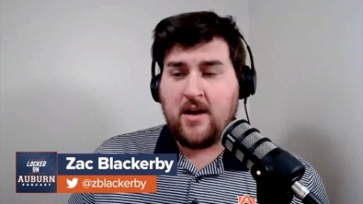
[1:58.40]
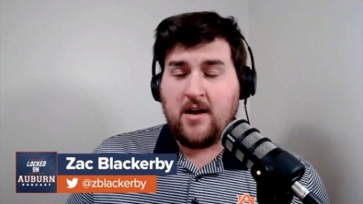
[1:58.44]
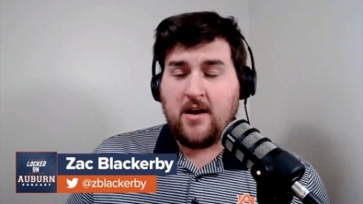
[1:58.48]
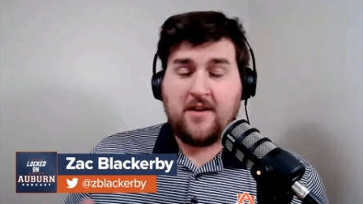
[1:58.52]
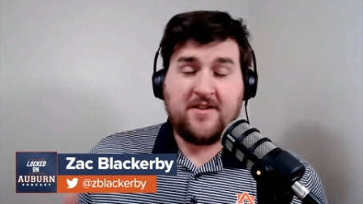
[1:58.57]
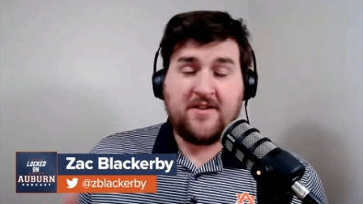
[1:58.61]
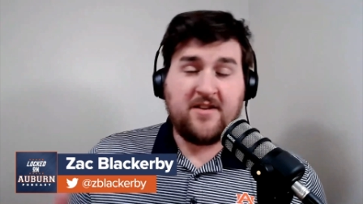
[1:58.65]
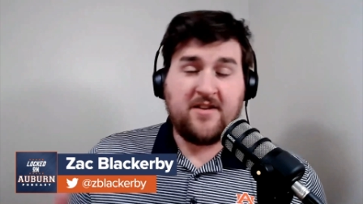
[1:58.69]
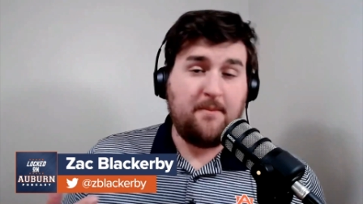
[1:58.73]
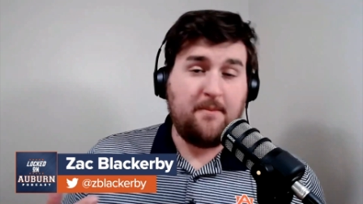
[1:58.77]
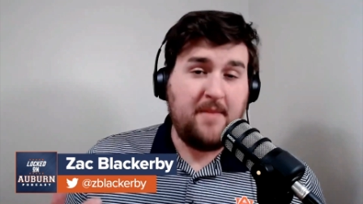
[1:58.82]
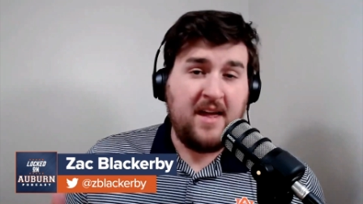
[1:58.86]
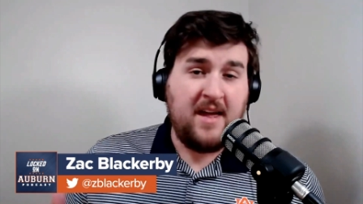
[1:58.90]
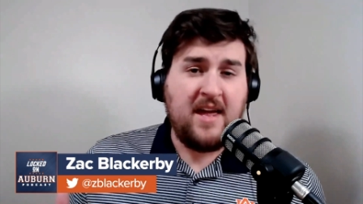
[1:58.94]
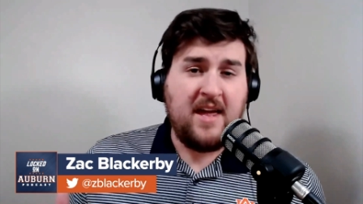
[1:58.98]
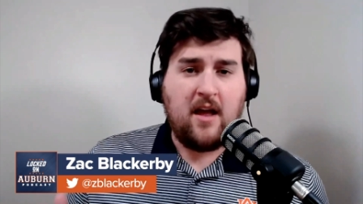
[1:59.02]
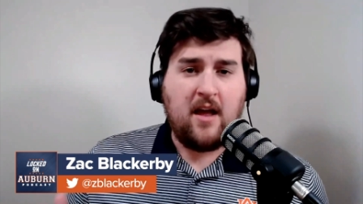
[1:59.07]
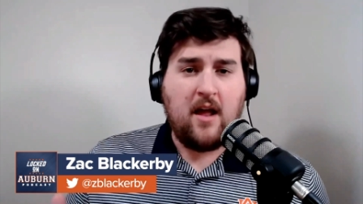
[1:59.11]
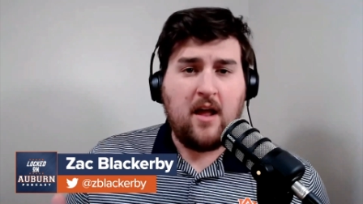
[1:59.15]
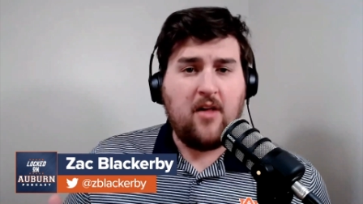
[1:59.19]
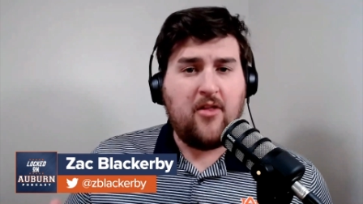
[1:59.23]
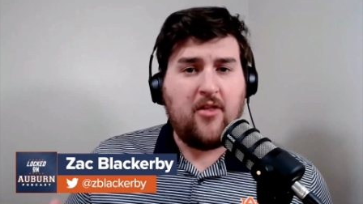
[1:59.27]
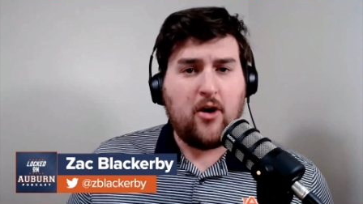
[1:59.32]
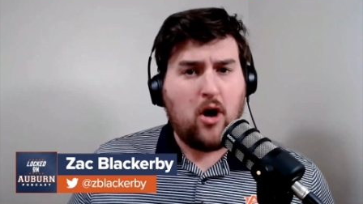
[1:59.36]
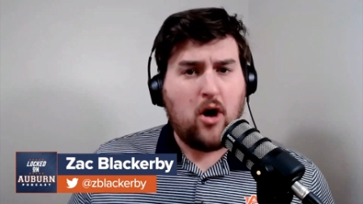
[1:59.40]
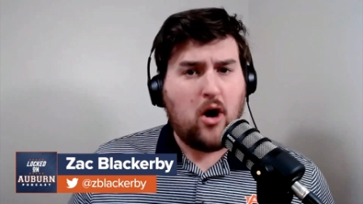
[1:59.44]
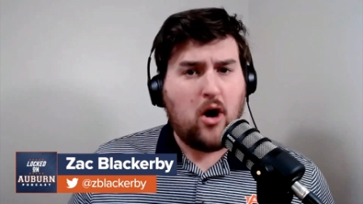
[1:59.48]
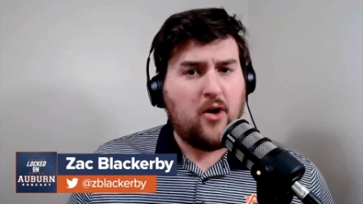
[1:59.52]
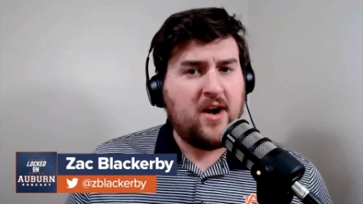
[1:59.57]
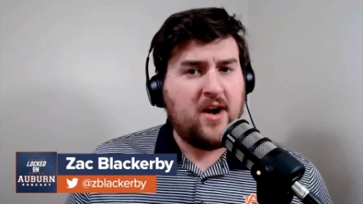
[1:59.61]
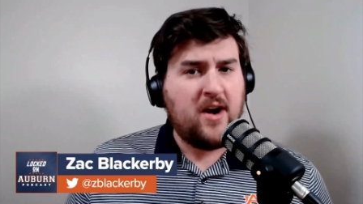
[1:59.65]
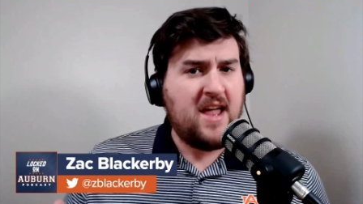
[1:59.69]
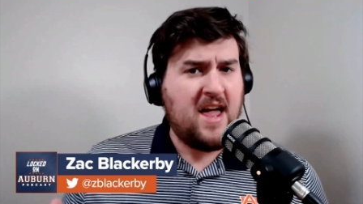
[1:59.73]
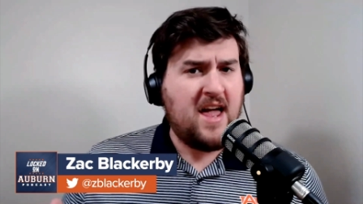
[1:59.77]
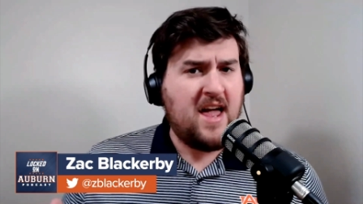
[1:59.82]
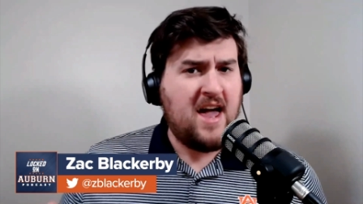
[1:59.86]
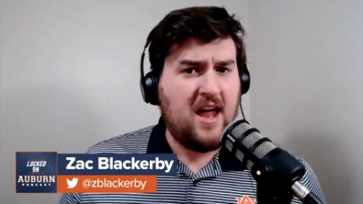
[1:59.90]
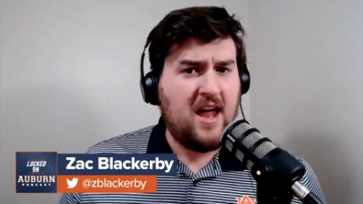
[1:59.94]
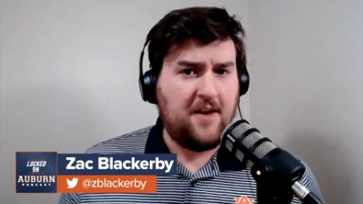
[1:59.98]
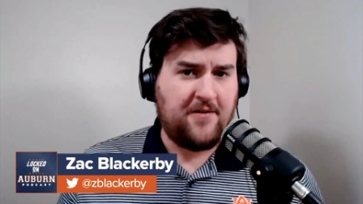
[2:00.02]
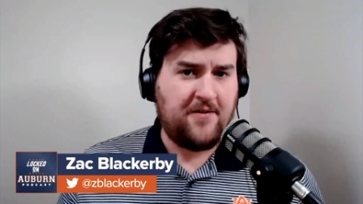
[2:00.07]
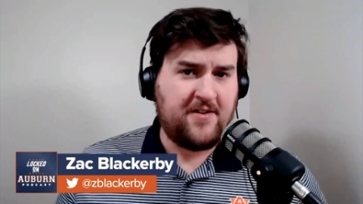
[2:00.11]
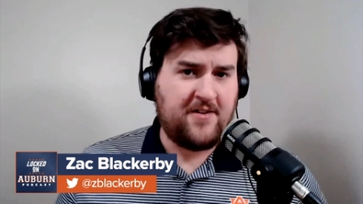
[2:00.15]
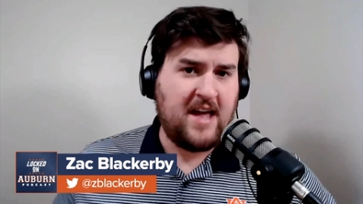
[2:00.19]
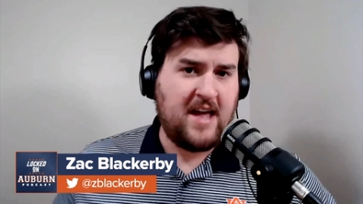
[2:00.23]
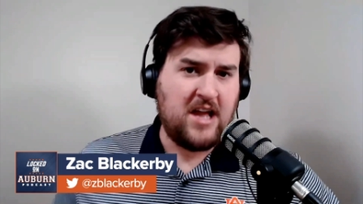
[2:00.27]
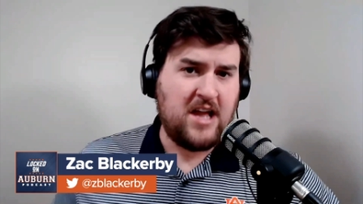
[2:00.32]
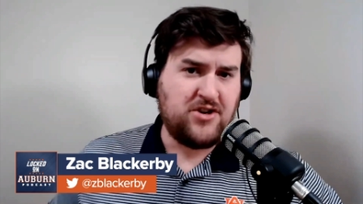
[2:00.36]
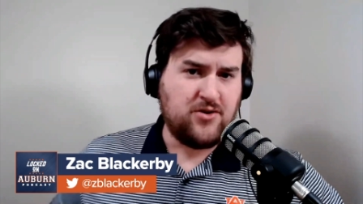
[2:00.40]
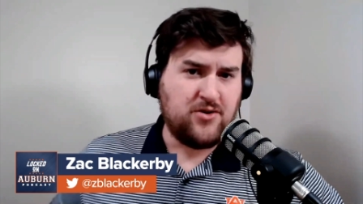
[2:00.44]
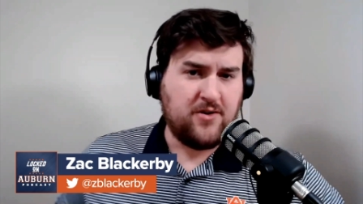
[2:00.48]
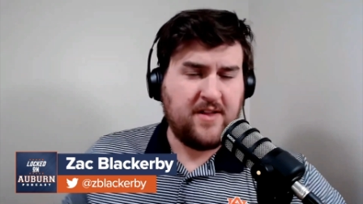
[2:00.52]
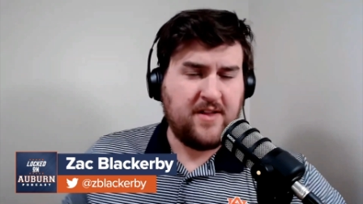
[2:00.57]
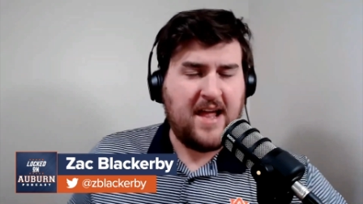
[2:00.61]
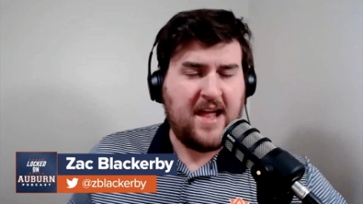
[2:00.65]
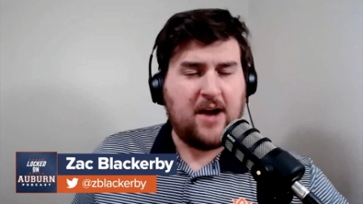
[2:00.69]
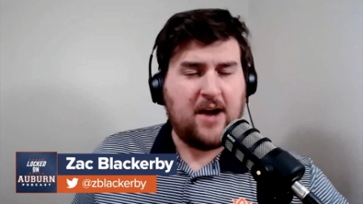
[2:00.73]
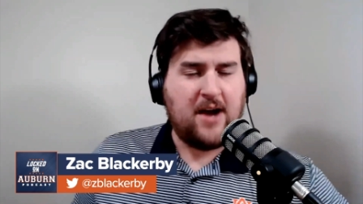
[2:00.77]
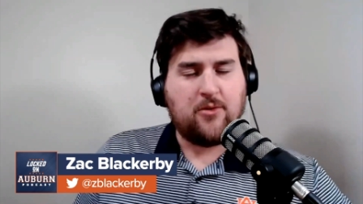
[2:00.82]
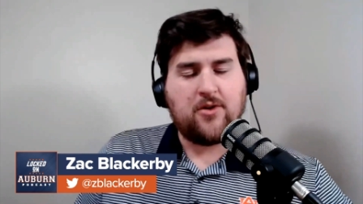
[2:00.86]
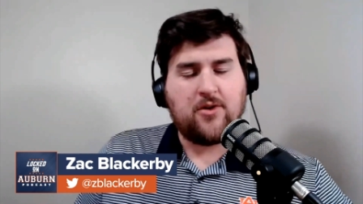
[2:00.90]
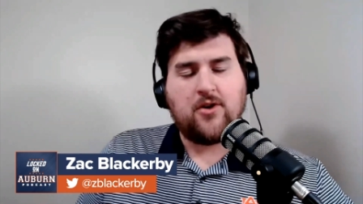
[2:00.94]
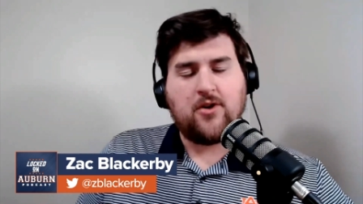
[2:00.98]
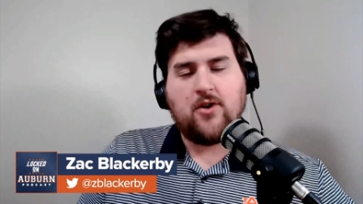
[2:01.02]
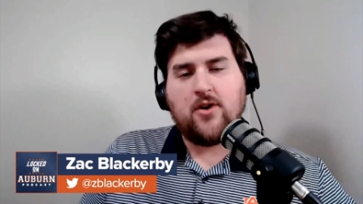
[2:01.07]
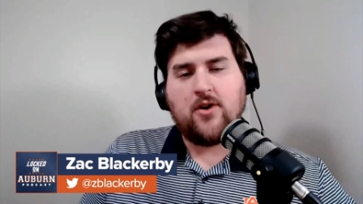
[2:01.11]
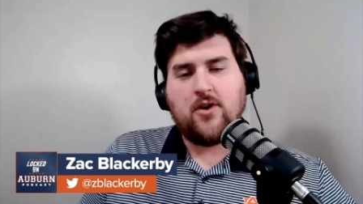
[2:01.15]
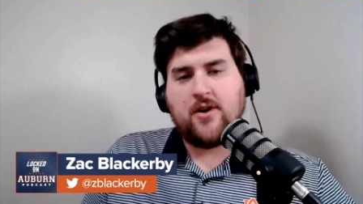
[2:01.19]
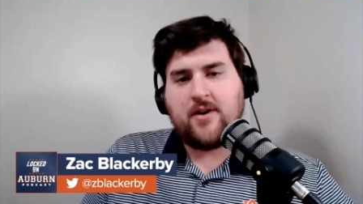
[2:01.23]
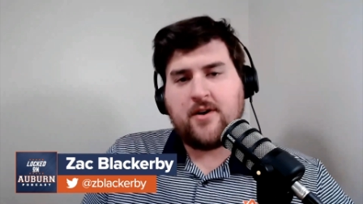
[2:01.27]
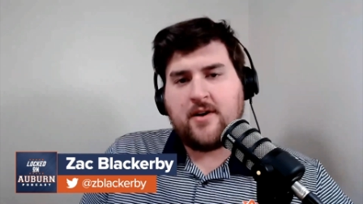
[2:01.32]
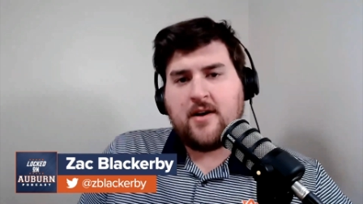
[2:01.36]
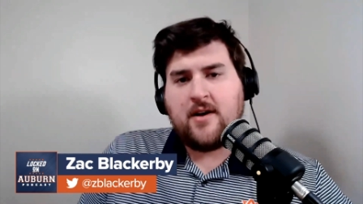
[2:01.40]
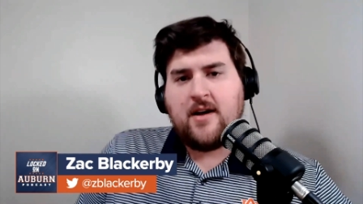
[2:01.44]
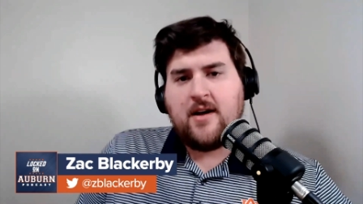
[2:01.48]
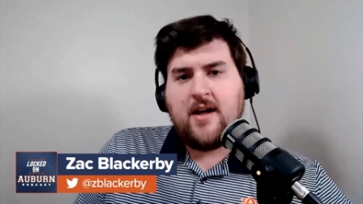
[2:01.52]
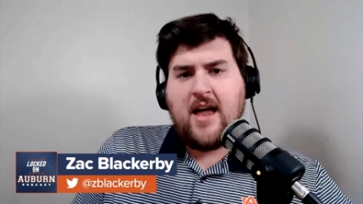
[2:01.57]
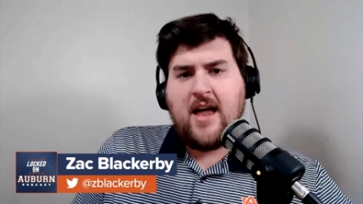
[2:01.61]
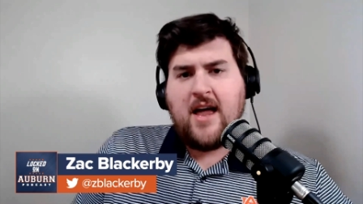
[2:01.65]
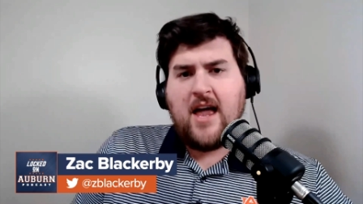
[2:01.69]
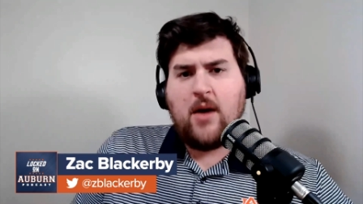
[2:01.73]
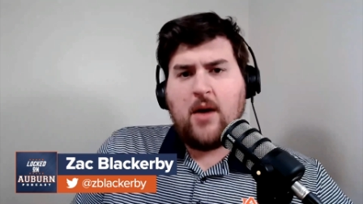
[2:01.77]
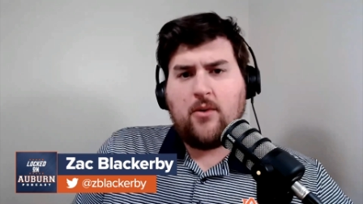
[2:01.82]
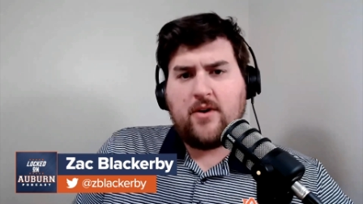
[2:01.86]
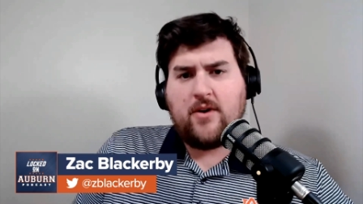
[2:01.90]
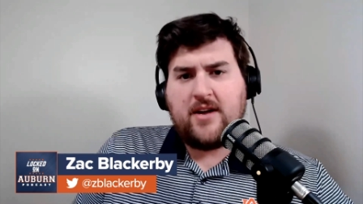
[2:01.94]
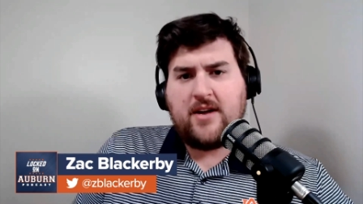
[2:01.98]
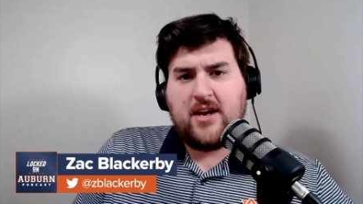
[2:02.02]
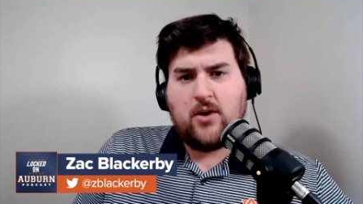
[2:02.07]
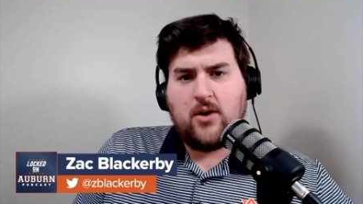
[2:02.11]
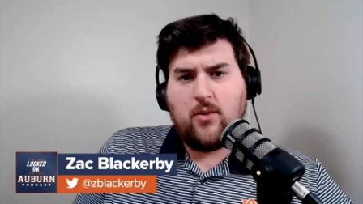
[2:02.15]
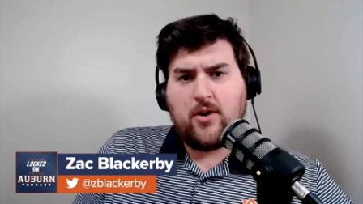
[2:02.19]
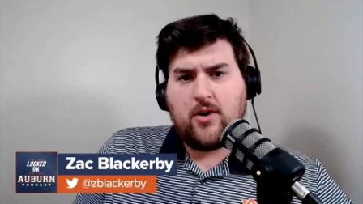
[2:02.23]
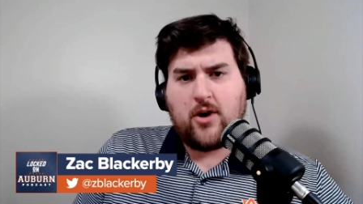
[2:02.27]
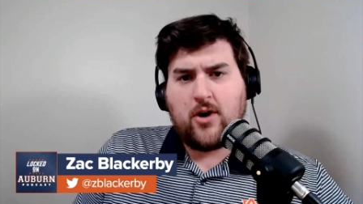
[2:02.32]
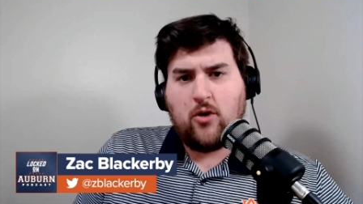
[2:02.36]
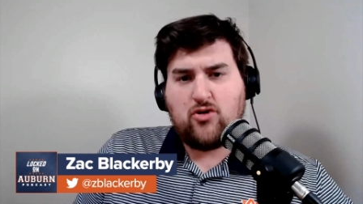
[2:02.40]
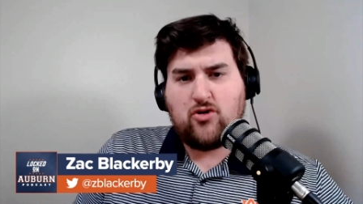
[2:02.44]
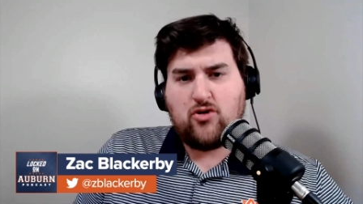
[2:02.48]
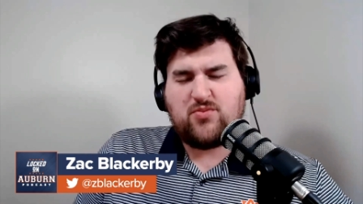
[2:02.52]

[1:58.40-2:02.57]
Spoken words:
To me, they're already ahead of schedule in that regard. And we'll hear what Coach